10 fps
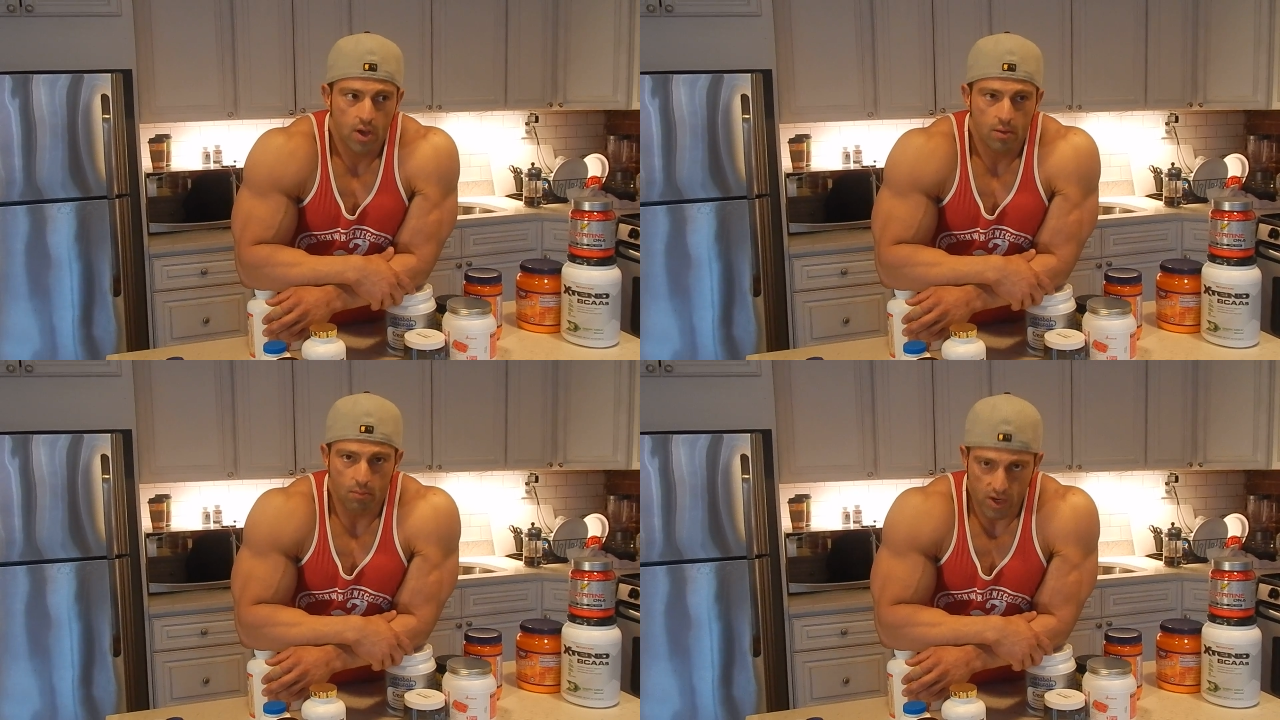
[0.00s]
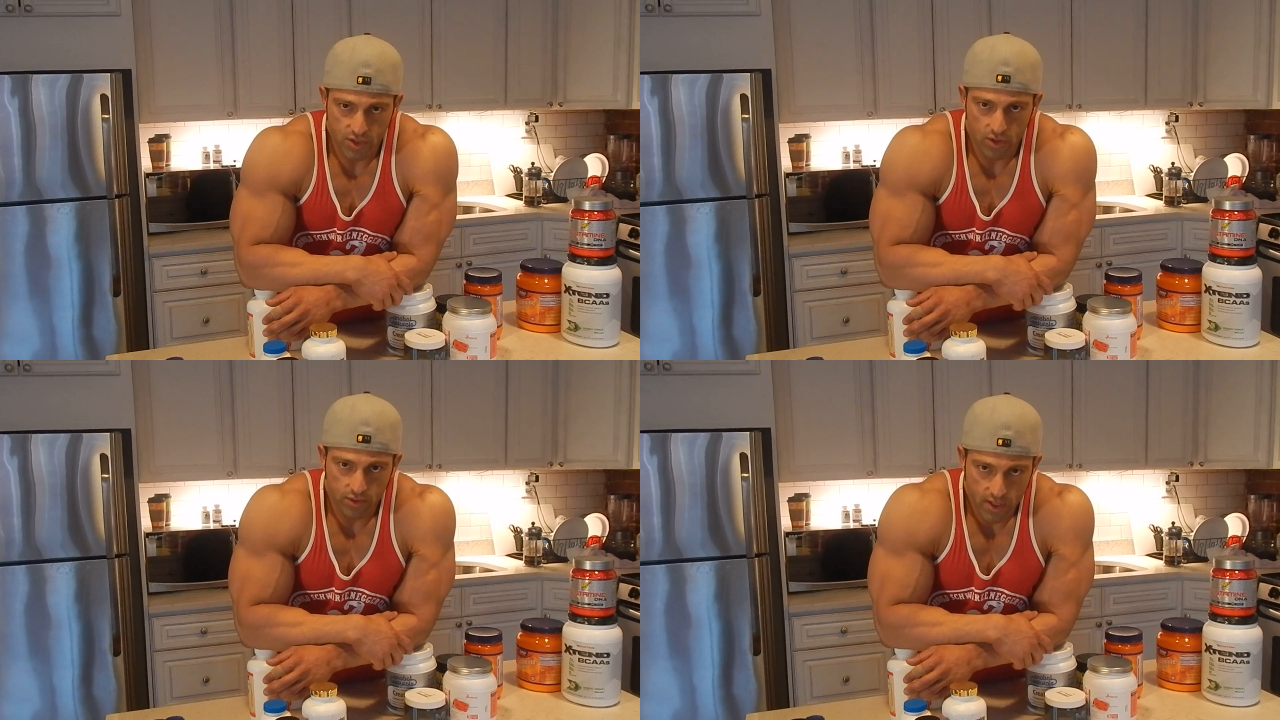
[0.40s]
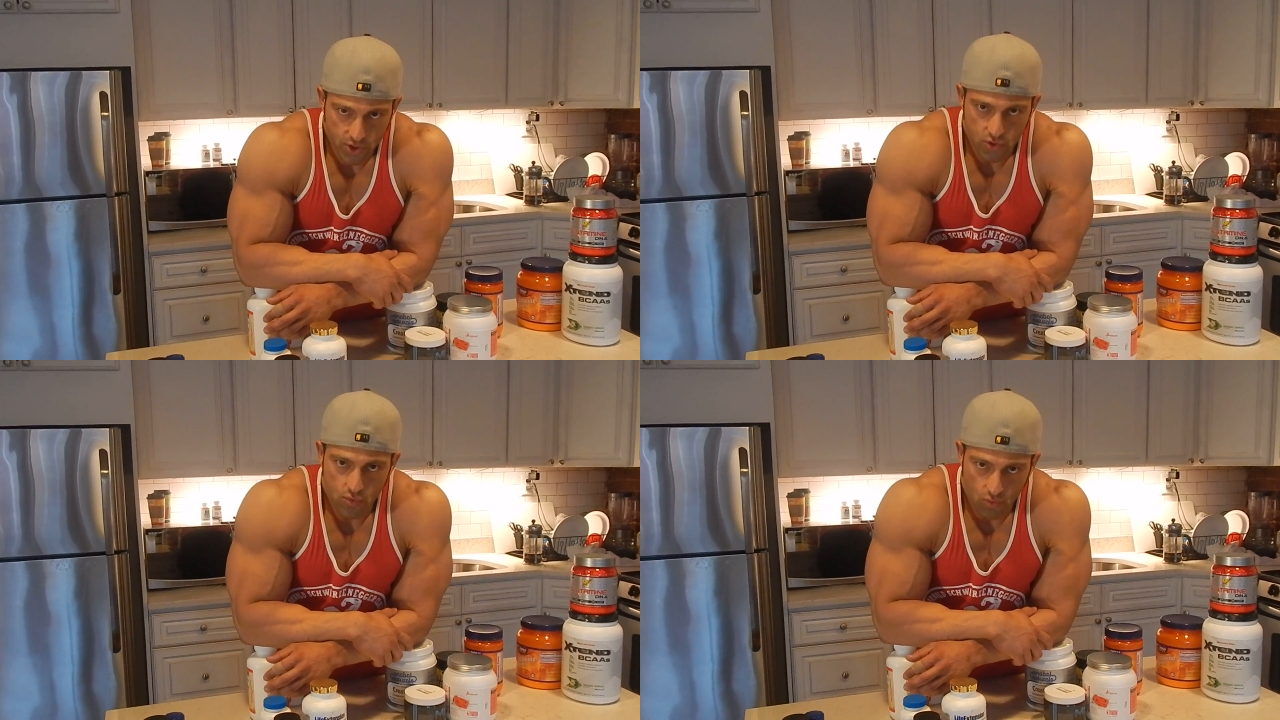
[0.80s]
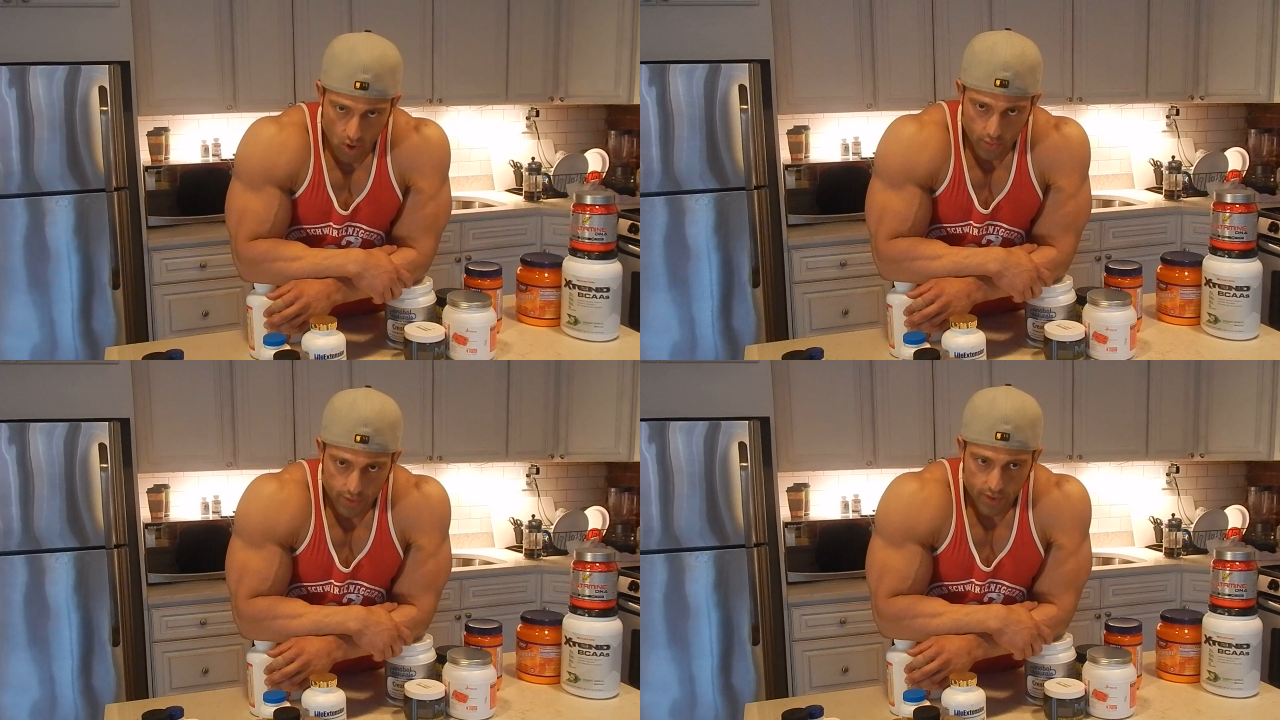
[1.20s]
muscle tissue
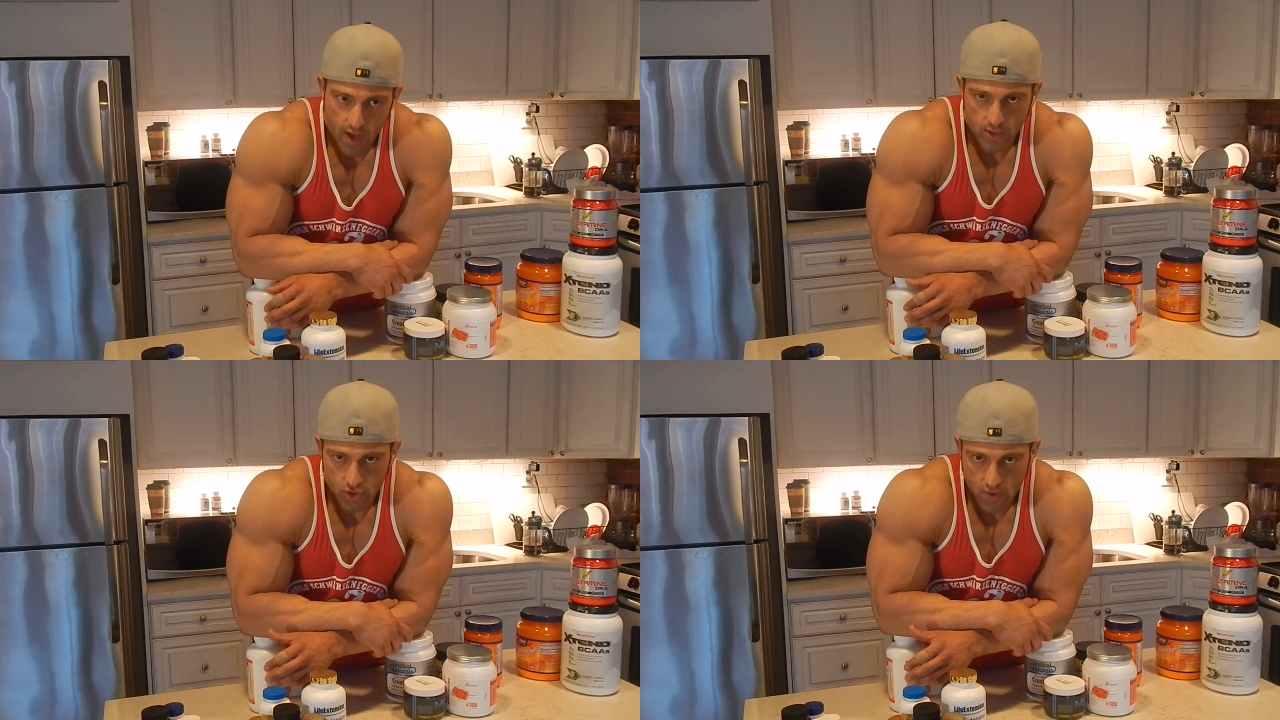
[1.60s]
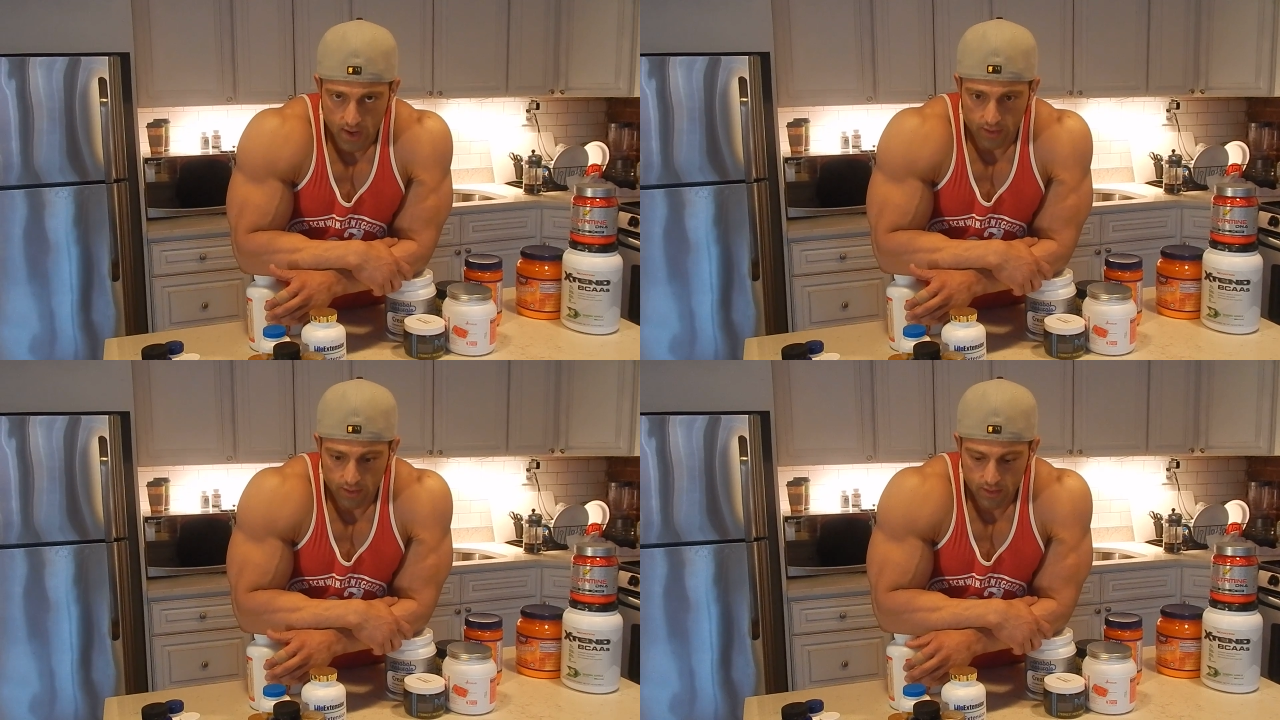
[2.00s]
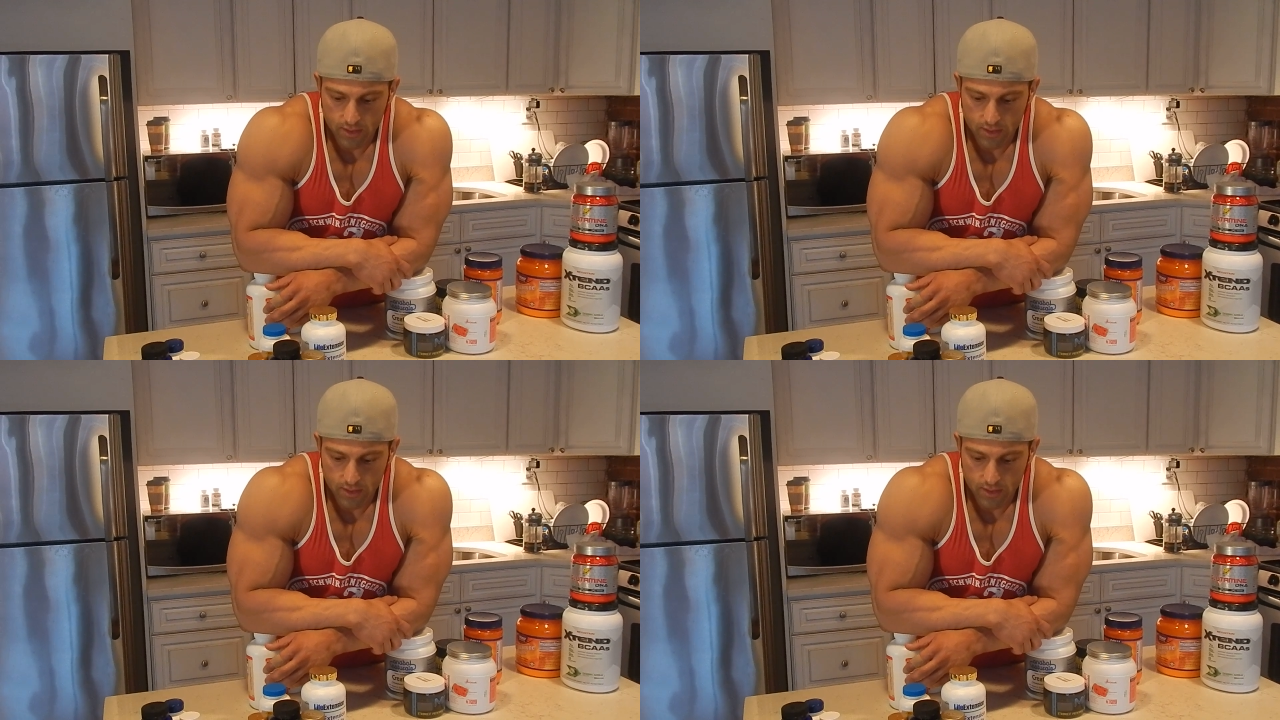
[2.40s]
growth and strength.